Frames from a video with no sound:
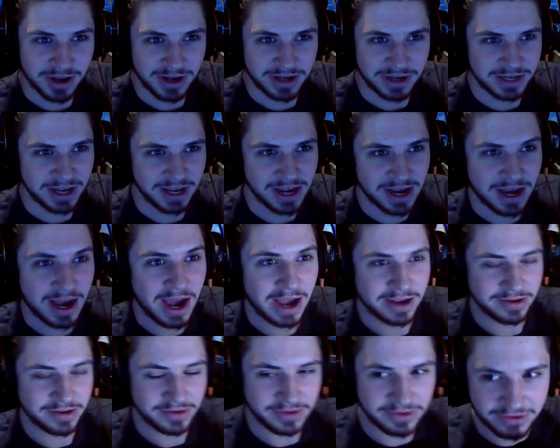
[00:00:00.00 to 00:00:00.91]
yeah,
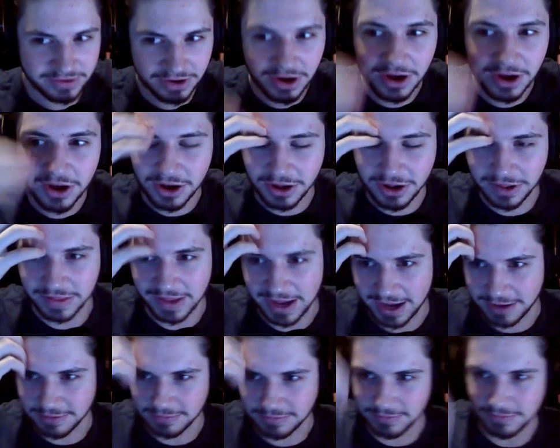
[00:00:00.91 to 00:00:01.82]
I saw all
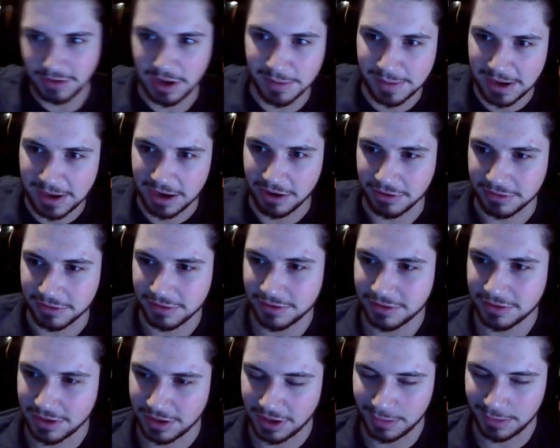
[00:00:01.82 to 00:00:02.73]
that about
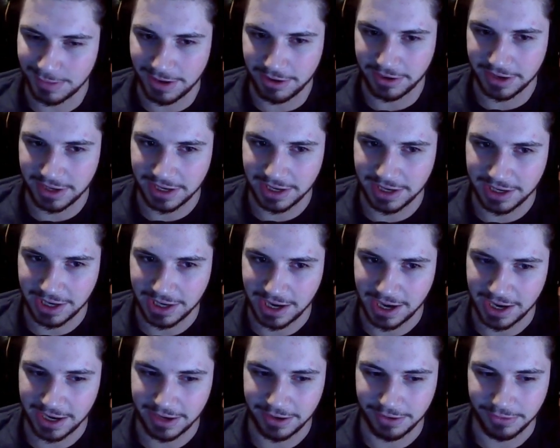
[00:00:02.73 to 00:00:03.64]
it, and
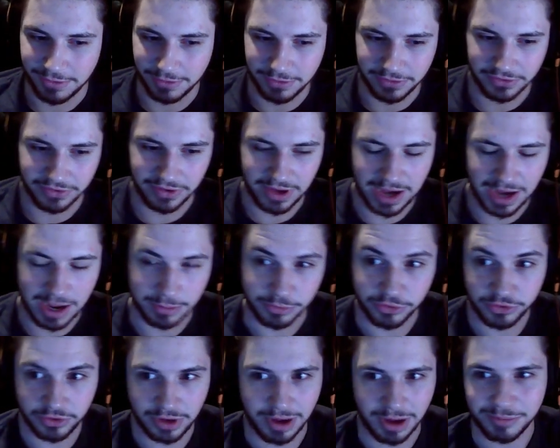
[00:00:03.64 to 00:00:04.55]
I was like,
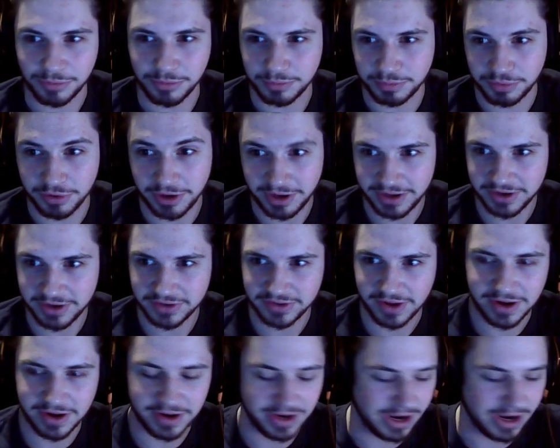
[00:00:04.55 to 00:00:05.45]
I'm pretty
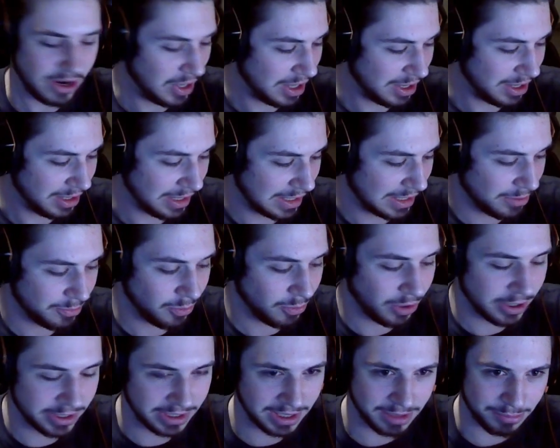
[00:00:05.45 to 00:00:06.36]
excited now, and I
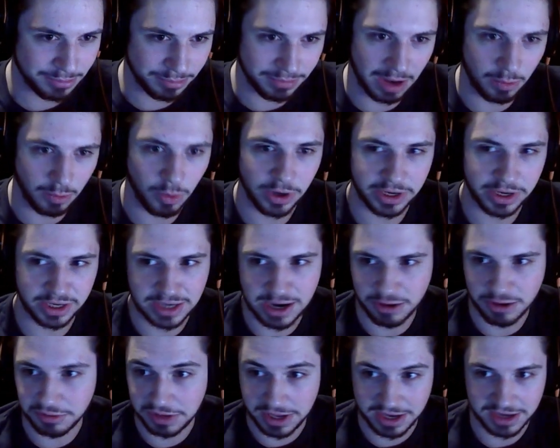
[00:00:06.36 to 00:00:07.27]
want to
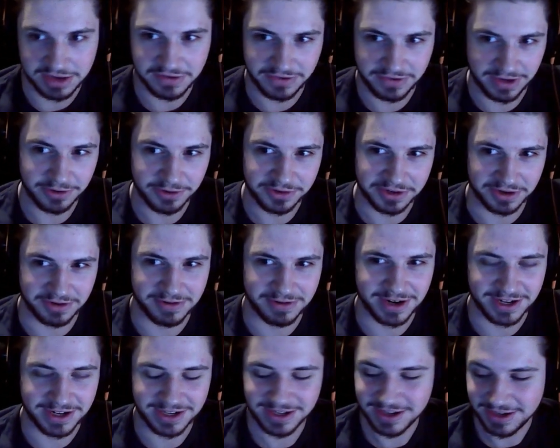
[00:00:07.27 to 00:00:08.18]
now get into Elden
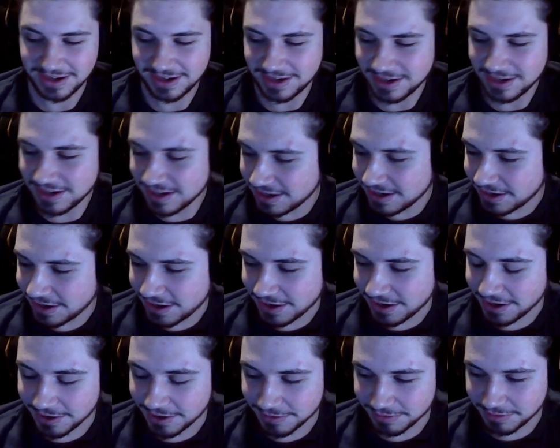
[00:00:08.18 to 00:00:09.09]
Ring.
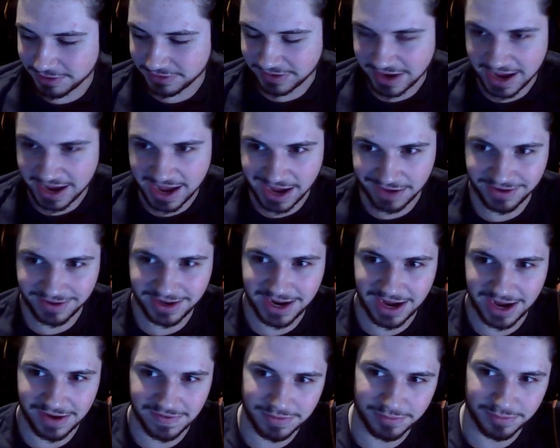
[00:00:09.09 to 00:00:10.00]
Because I
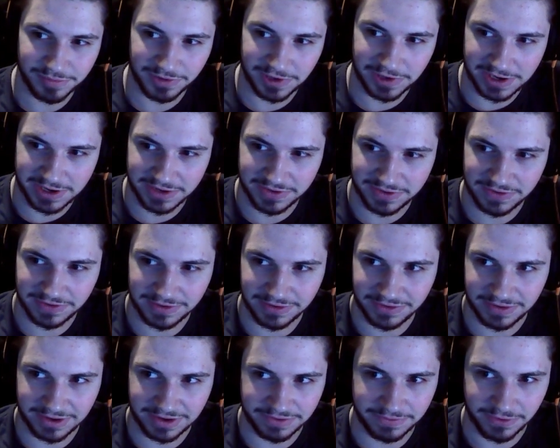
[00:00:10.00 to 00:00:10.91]
haven't played it
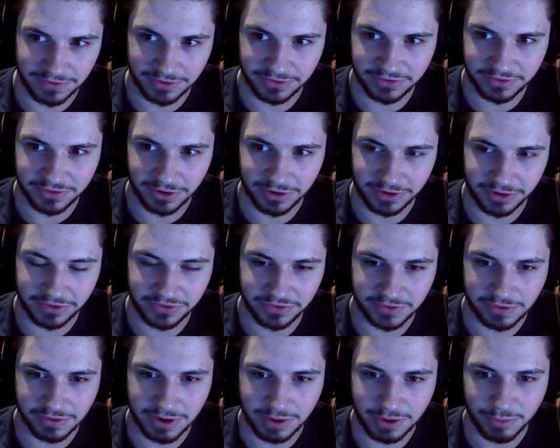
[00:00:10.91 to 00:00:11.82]
since I first started,
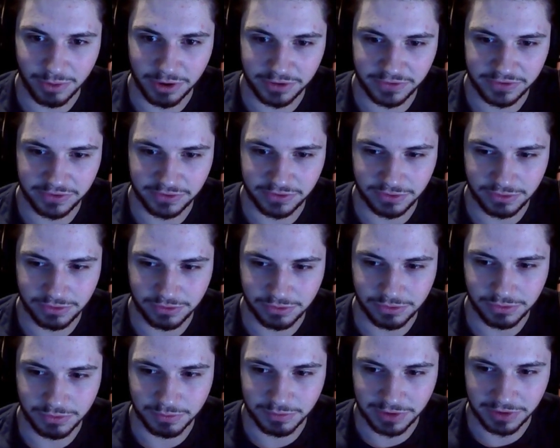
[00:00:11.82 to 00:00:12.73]
so I want
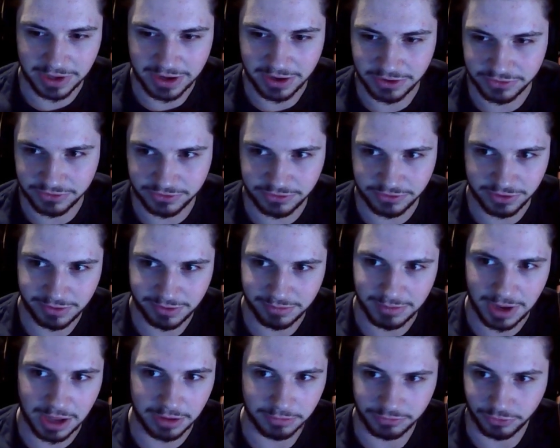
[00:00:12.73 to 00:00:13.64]
to play it on stream.
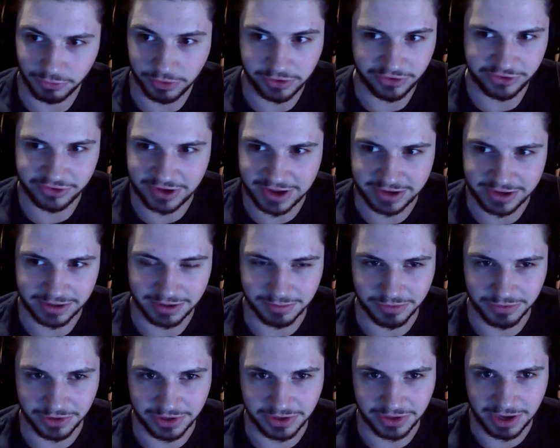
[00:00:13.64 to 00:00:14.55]
I'll reset
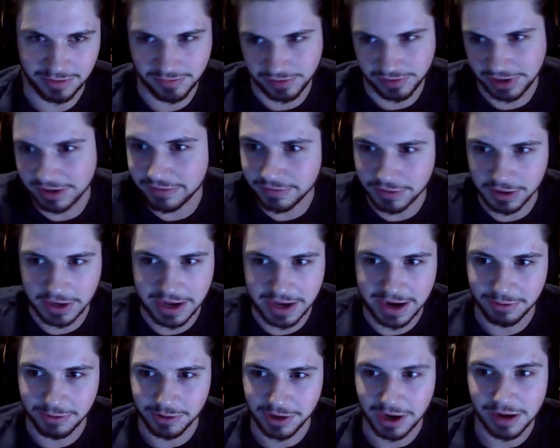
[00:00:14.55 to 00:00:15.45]
completely. I've played for an
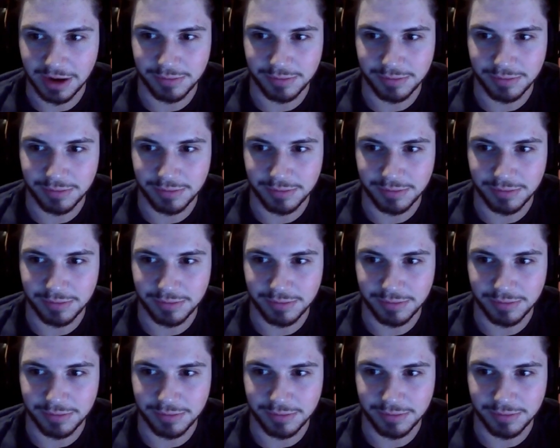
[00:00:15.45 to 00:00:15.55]
hour. I